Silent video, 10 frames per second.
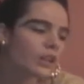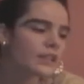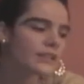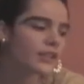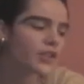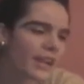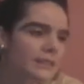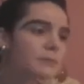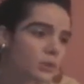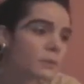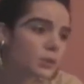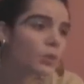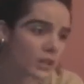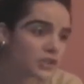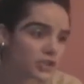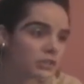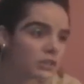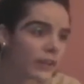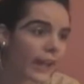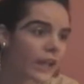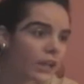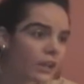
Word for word: Listen, you're asking me too much questions, okay? It's